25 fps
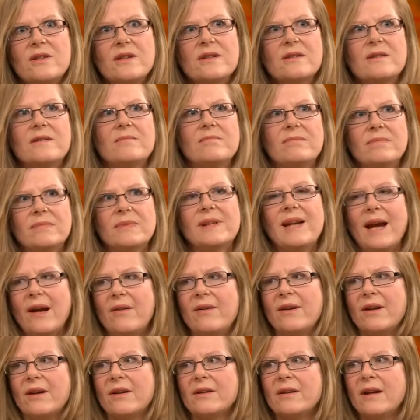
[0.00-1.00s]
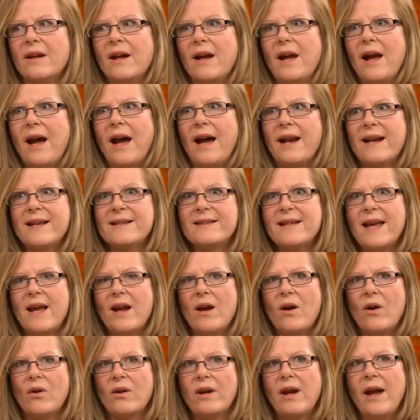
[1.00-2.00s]
I just carry on. And I
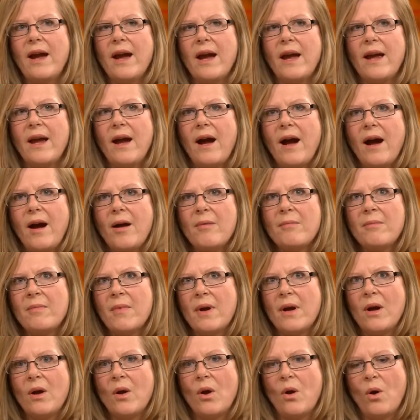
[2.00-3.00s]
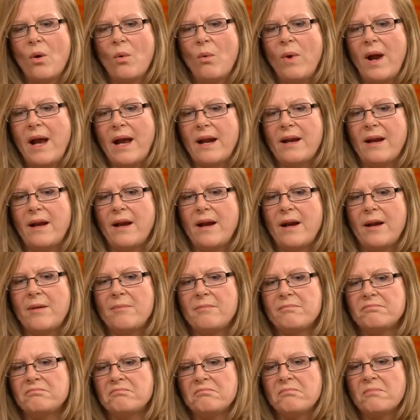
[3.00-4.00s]
say, okay, um, well,
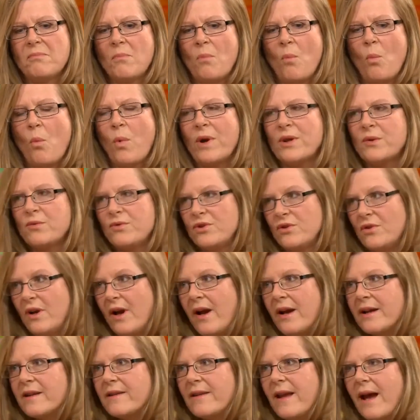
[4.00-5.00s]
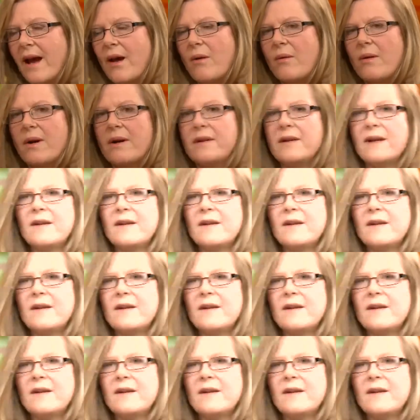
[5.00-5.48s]
um, what would you like now?